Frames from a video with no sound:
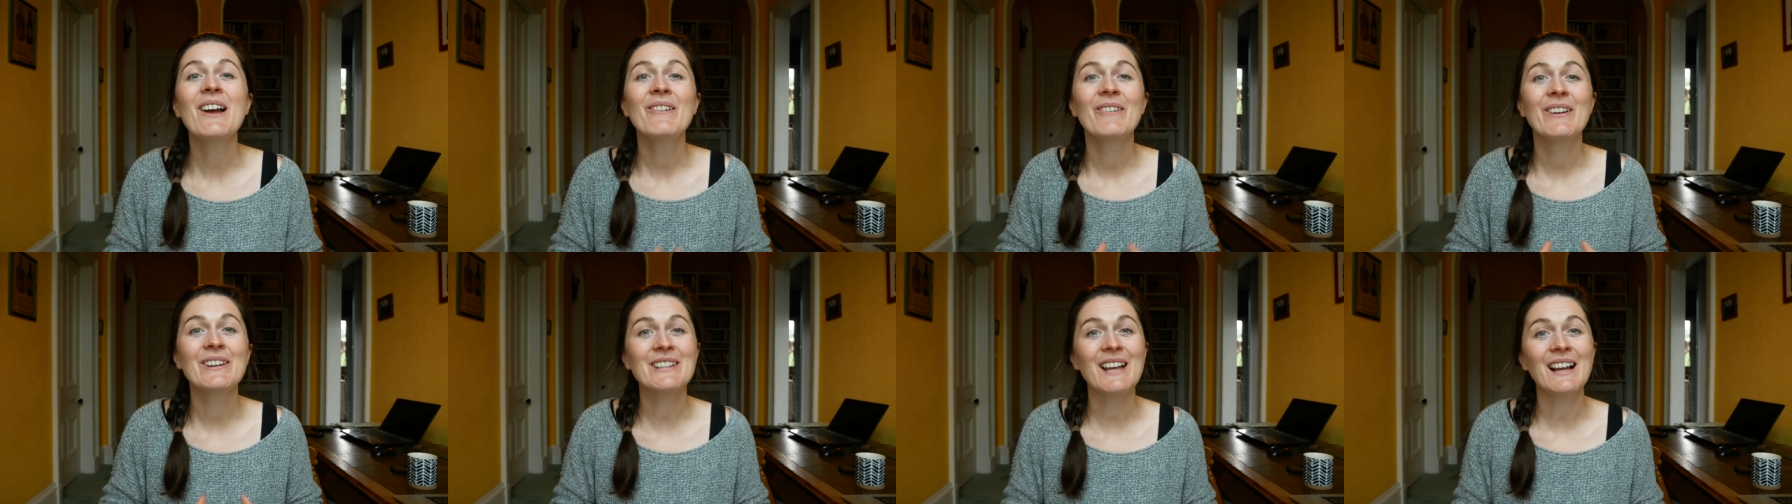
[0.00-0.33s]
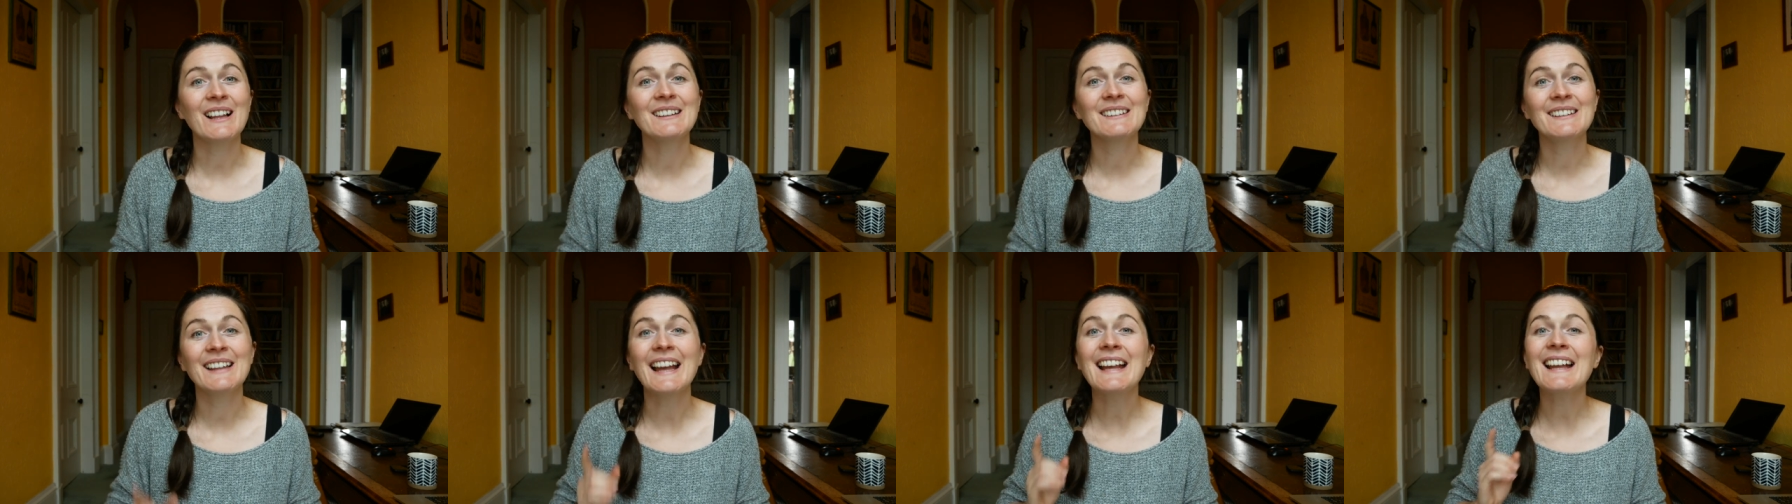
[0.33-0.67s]
which
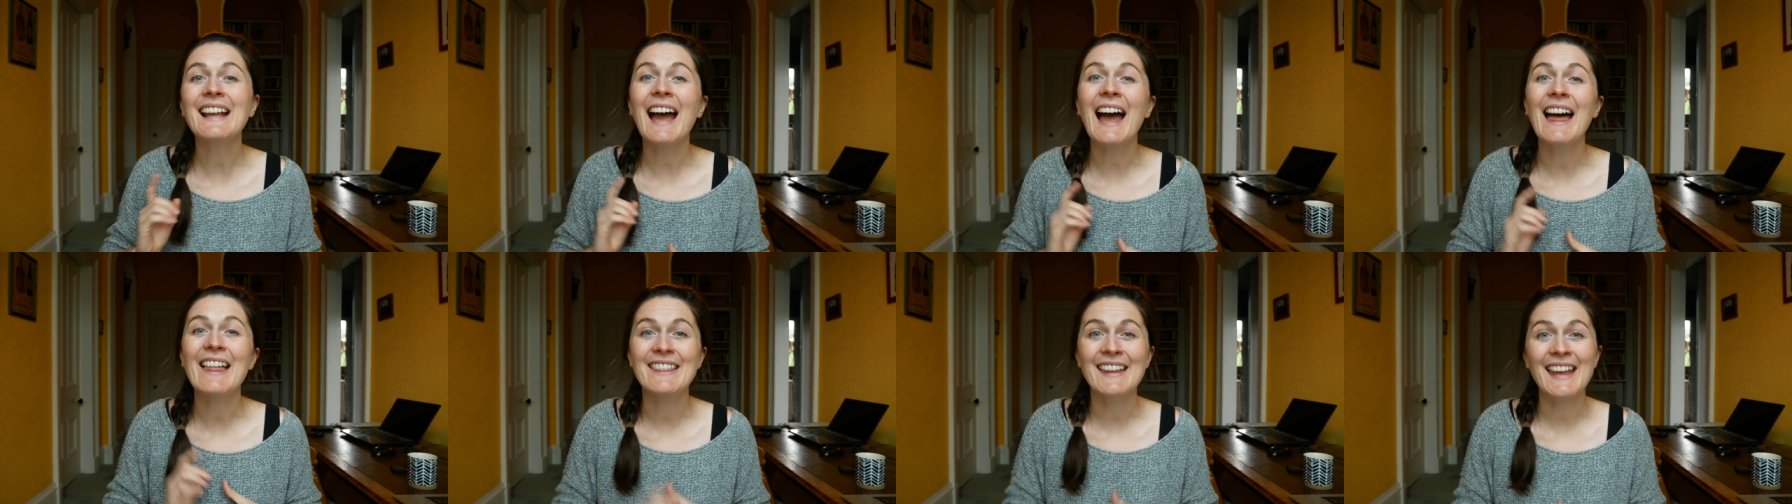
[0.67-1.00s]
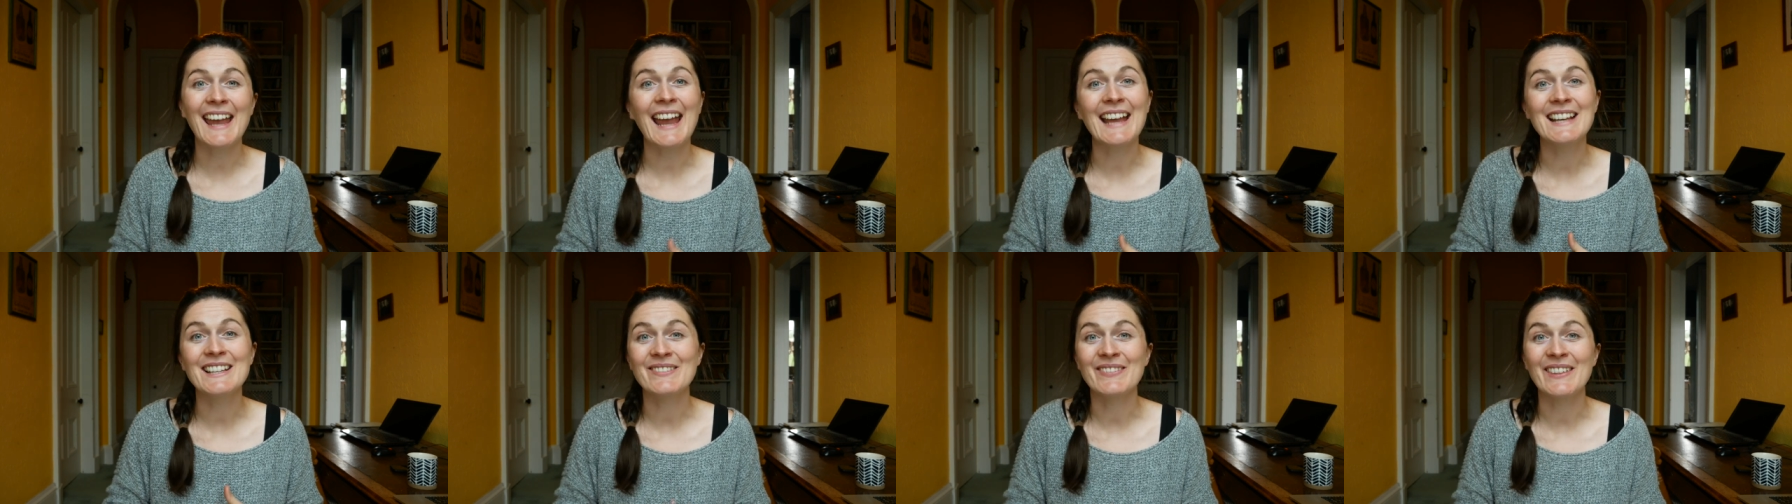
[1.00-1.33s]
I'll link at the
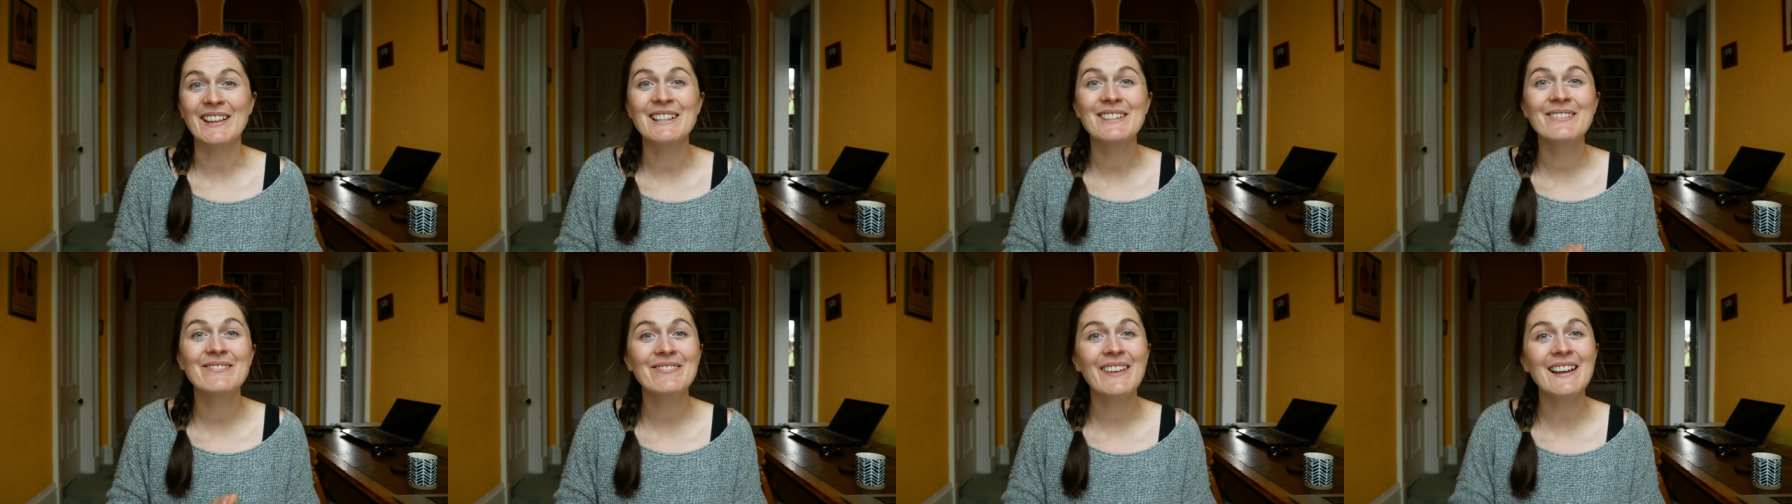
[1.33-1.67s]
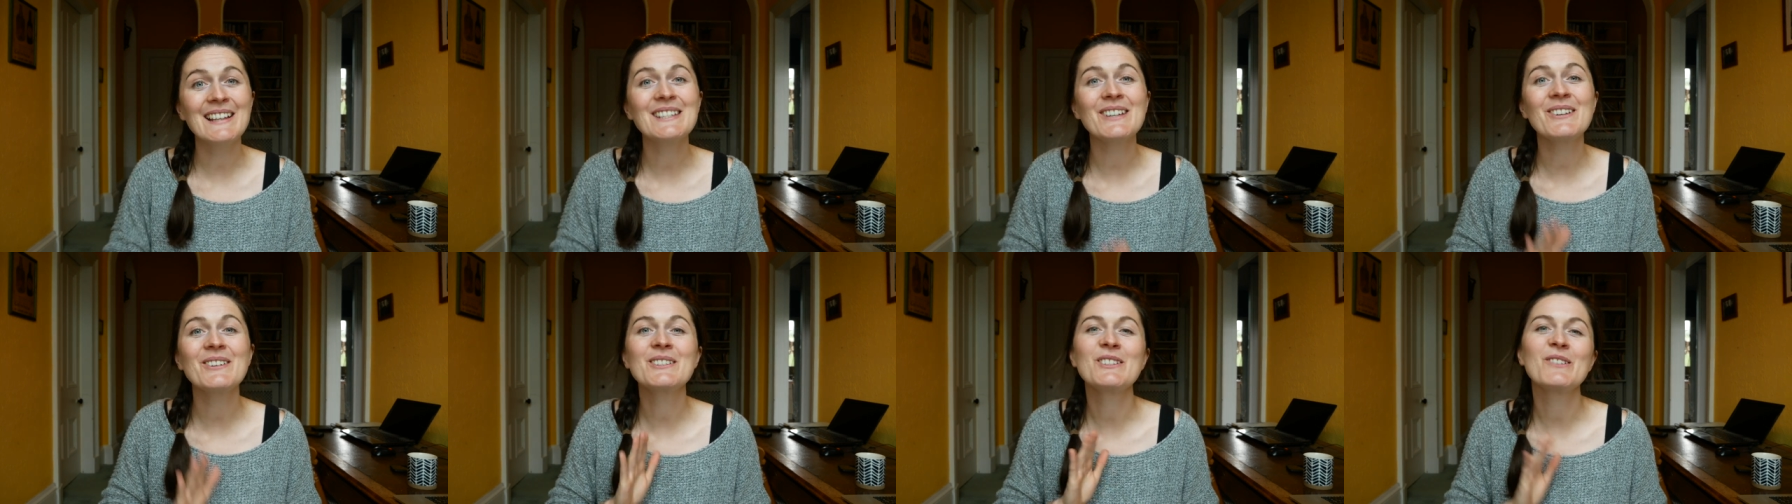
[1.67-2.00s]
end of this video,